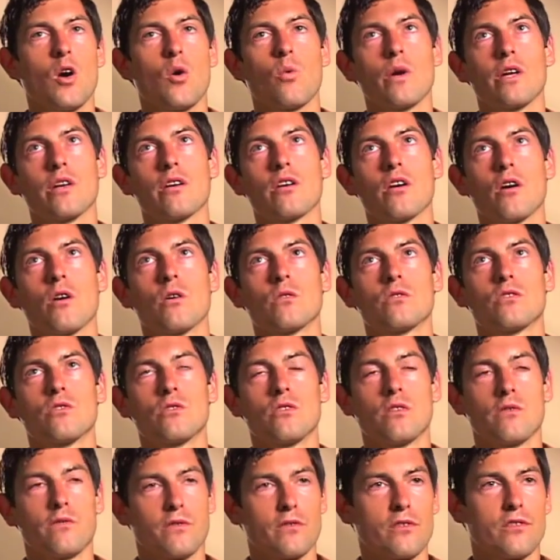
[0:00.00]
We'd go to
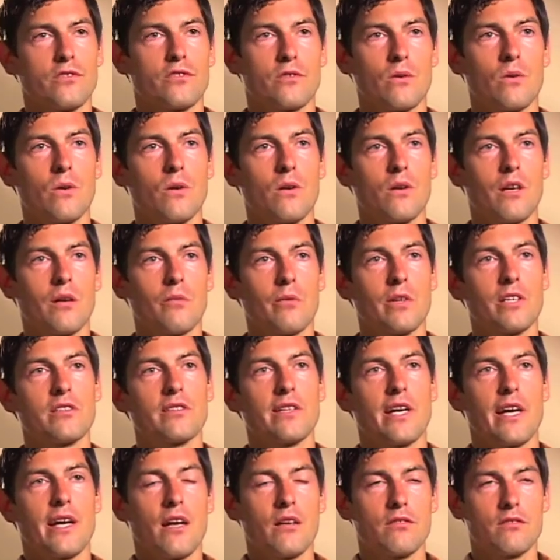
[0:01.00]
the fur store and we'd
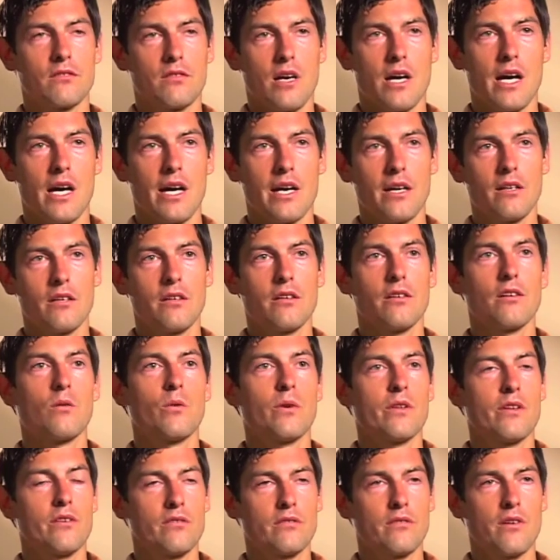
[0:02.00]
stand outside,
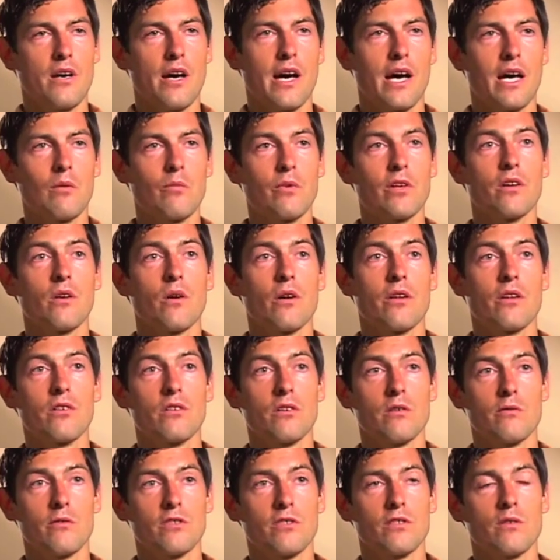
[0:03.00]
with a sign. We'd go to the
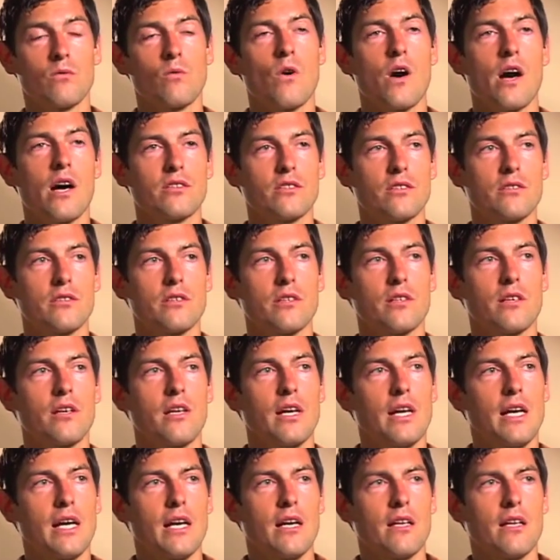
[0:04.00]
University of Washington.